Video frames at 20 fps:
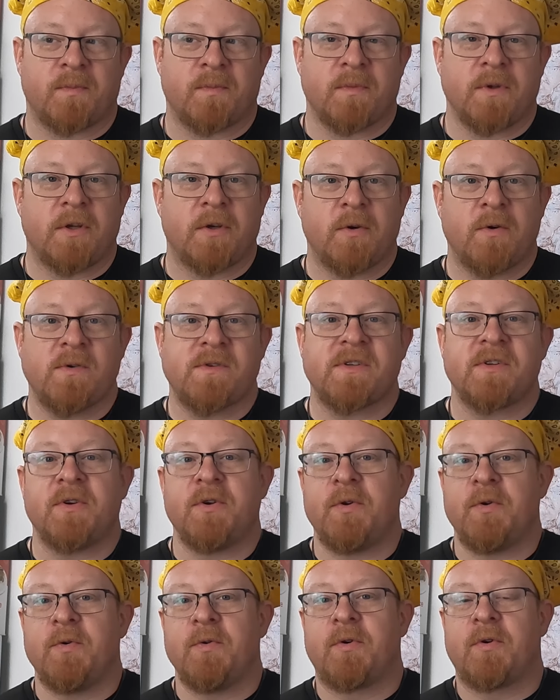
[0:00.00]
use a
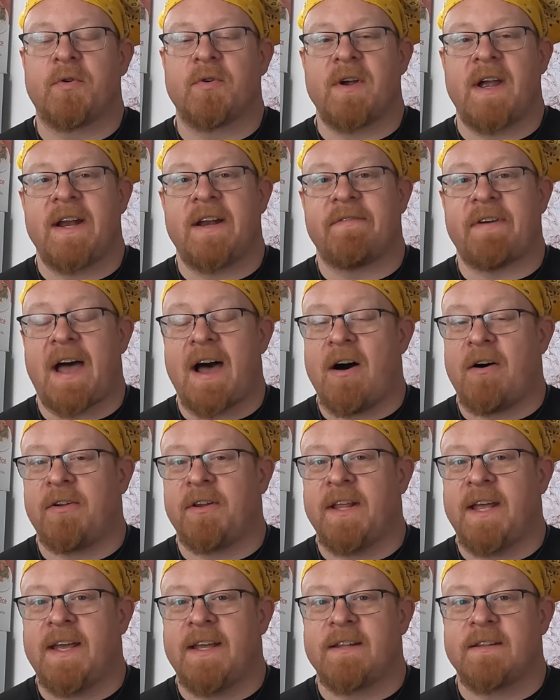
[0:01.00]
new creative
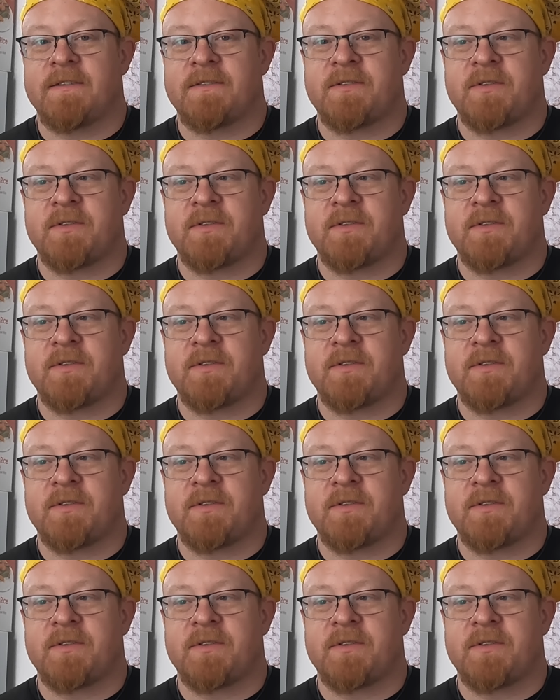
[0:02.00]
outlet